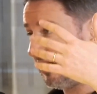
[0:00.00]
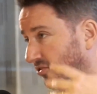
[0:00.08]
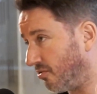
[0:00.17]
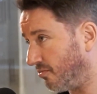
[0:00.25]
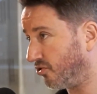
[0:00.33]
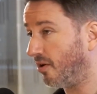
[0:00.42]
And
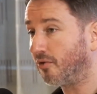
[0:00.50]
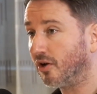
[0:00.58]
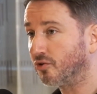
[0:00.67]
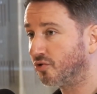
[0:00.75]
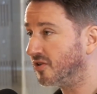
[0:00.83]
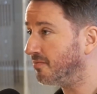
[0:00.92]
so some
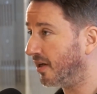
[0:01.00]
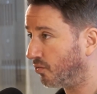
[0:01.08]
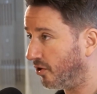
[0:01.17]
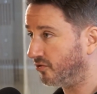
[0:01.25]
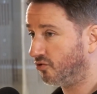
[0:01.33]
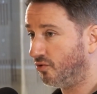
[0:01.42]
countries might
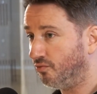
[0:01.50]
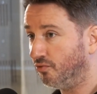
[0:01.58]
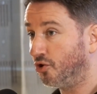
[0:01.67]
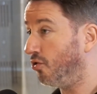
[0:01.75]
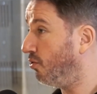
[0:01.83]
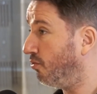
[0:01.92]
want to
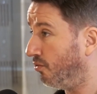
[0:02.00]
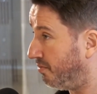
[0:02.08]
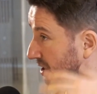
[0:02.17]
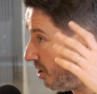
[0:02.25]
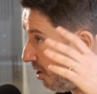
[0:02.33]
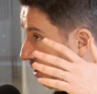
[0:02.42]
go
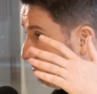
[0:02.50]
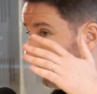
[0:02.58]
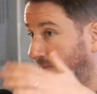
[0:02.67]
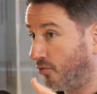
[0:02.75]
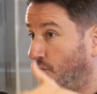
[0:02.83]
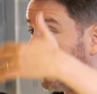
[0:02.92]
beyond,
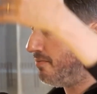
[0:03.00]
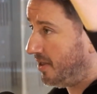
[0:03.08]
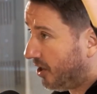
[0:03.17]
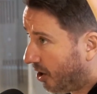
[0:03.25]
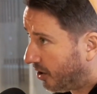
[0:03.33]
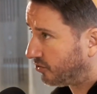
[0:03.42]
perhaps way
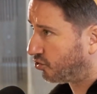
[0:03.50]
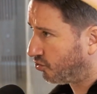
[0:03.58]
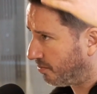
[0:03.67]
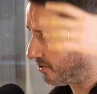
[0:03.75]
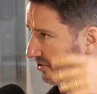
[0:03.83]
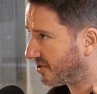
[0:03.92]
beyond
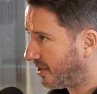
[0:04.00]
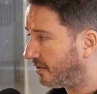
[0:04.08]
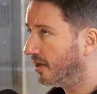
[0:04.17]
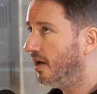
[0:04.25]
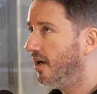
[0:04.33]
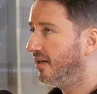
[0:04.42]
2%,